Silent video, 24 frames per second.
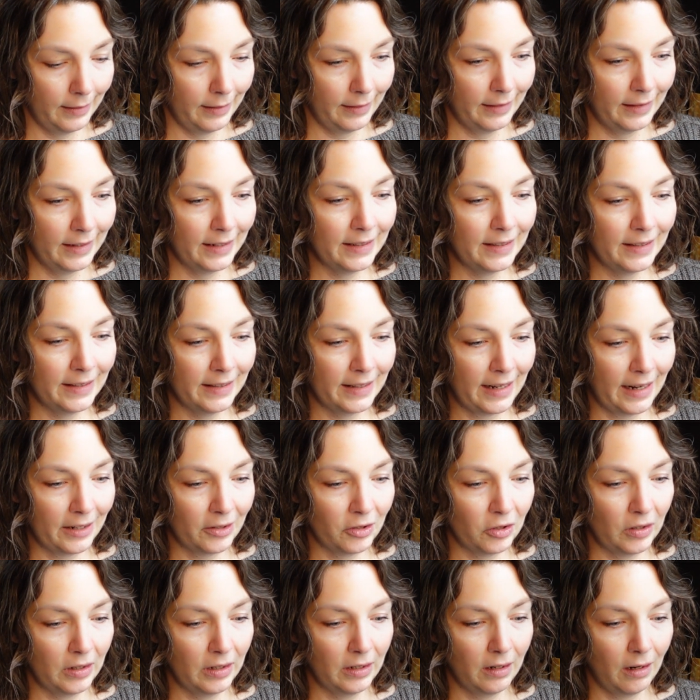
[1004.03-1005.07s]
This
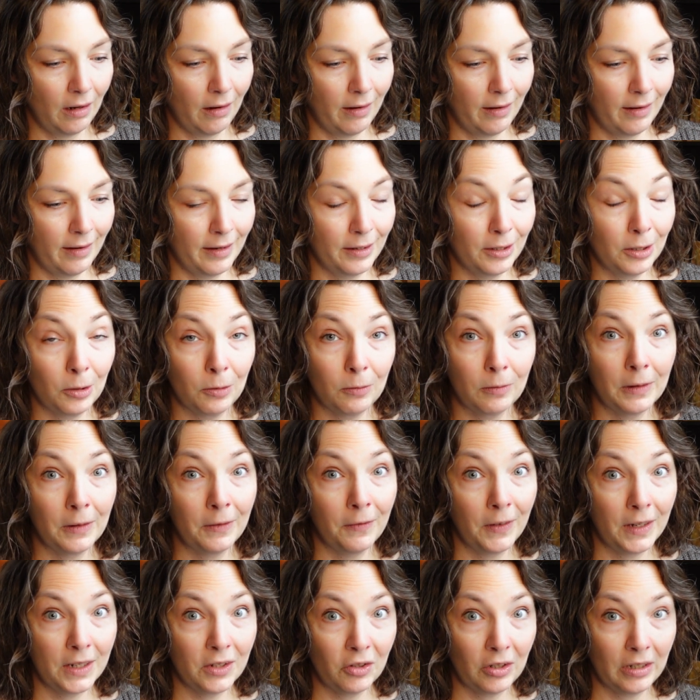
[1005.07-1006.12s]
section on
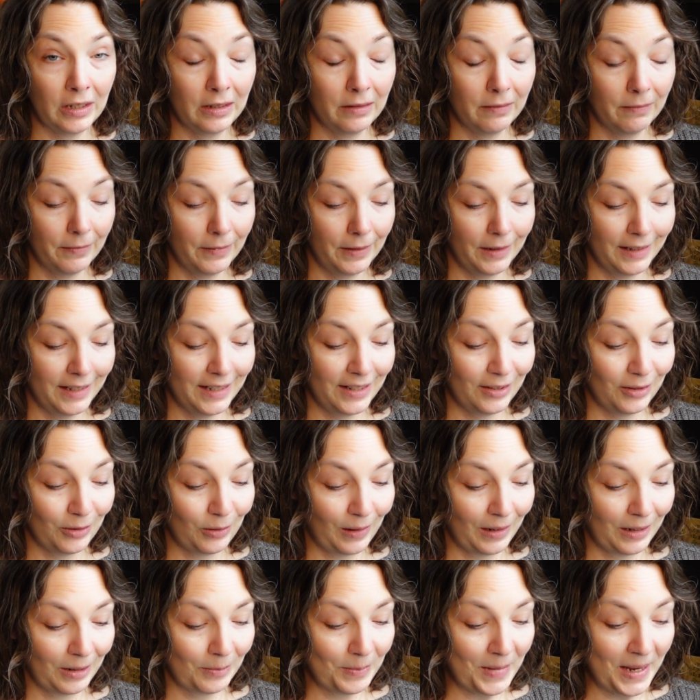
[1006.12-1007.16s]
revision really
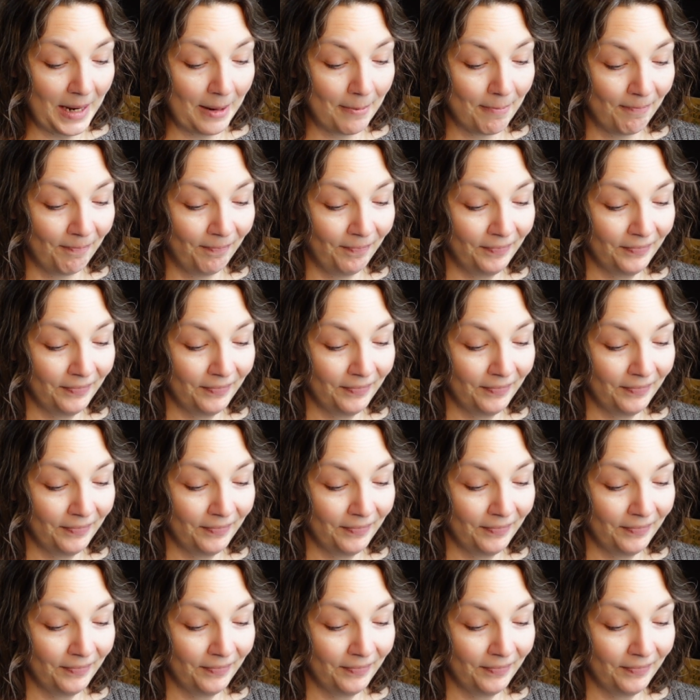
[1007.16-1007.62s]
struck me.